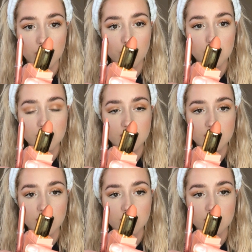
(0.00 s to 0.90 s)
They're almost
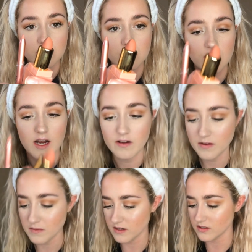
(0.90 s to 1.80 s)
identical. How have
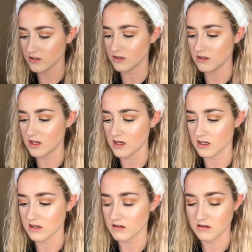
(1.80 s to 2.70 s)
I managed to do that?